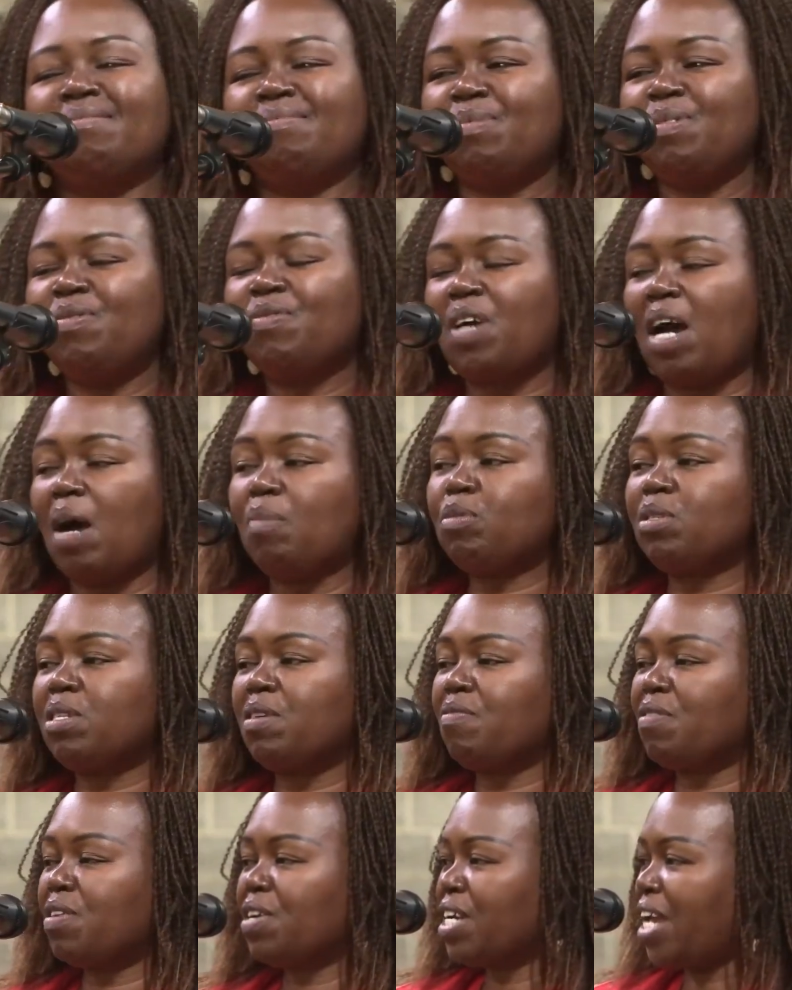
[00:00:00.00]
We've come to the
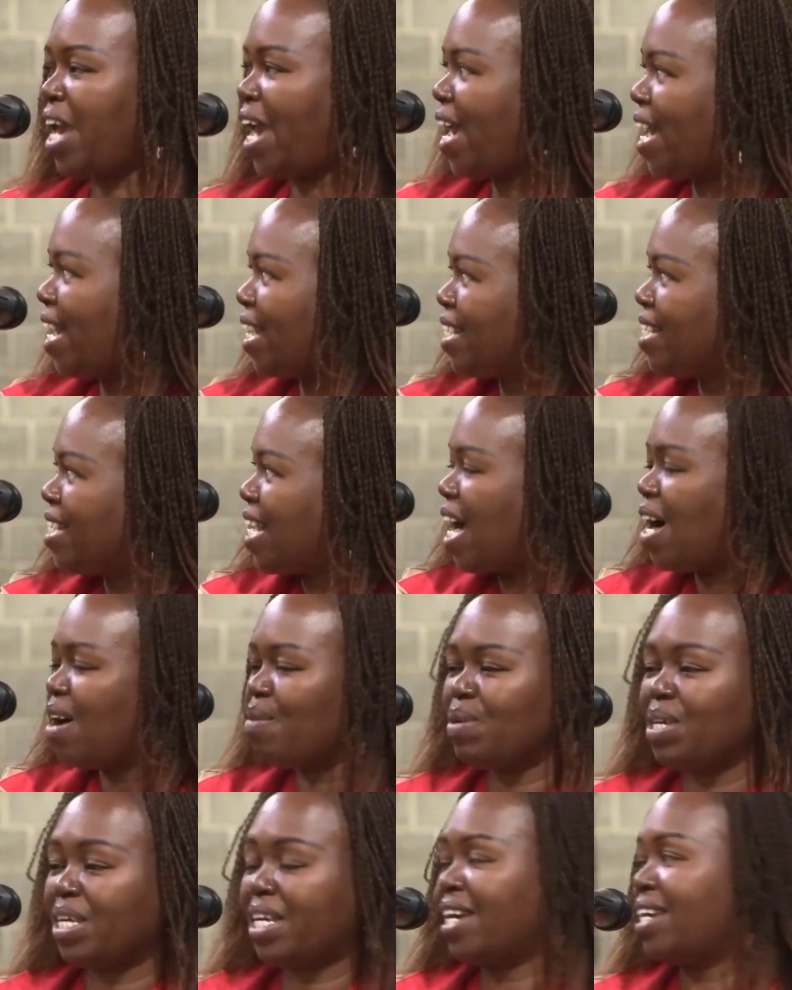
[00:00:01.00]
very end. Now
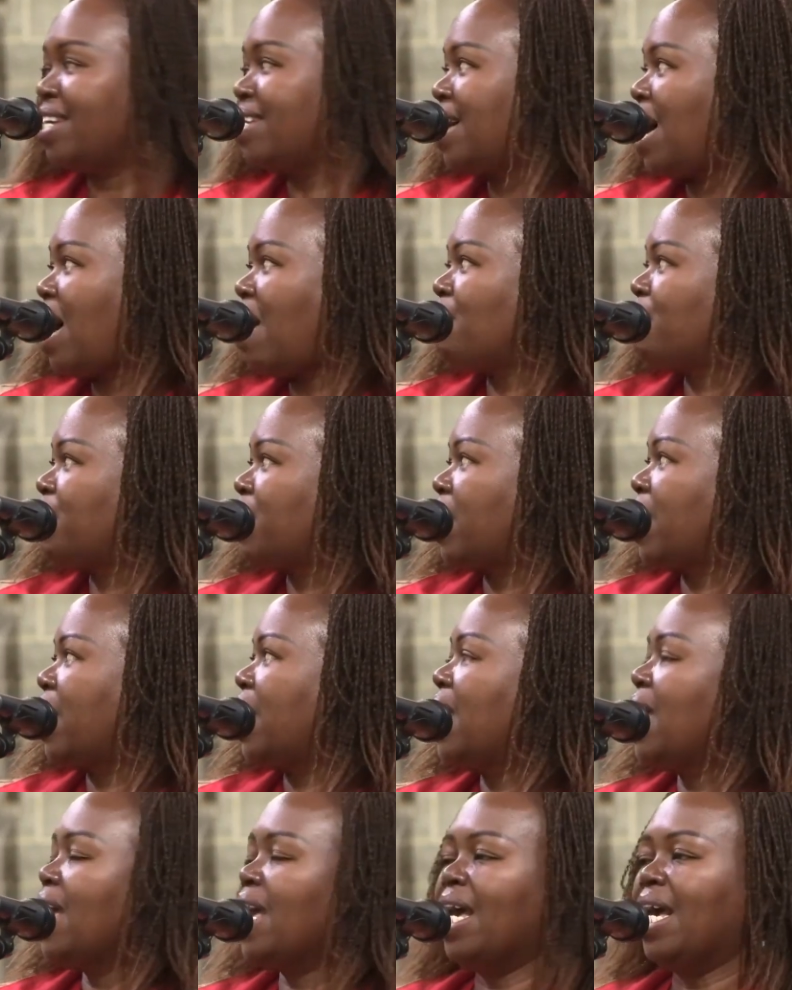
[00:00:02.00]
we can have the
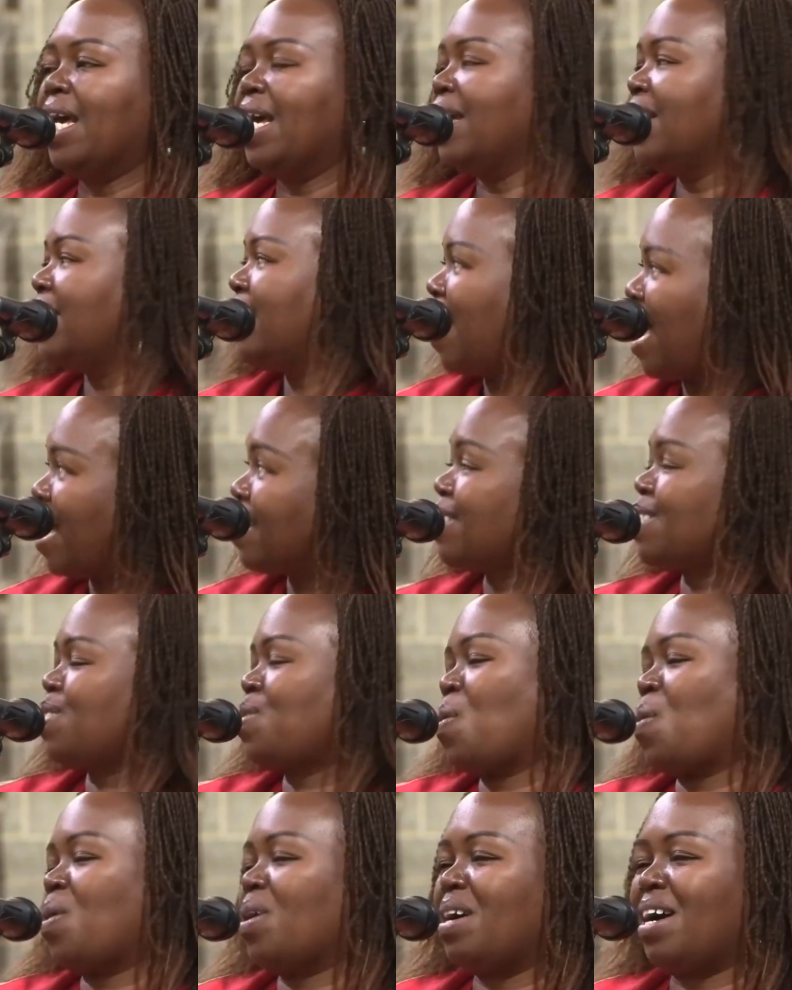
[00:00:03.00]
last
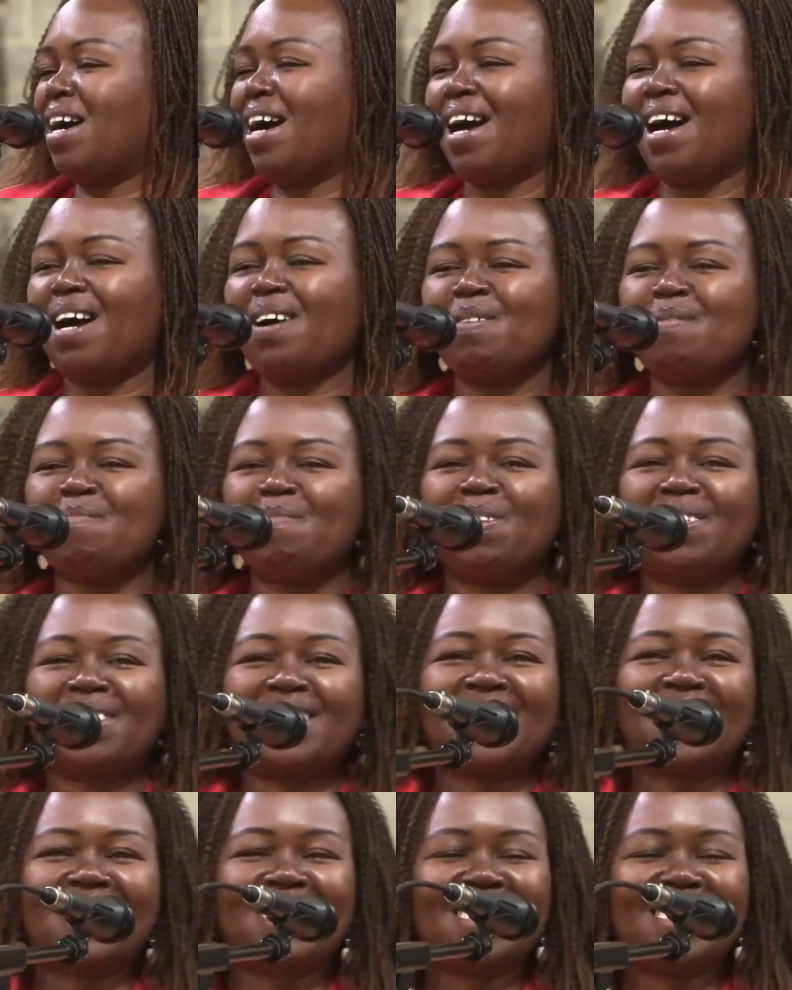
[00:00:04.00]
song, Uncle Moses.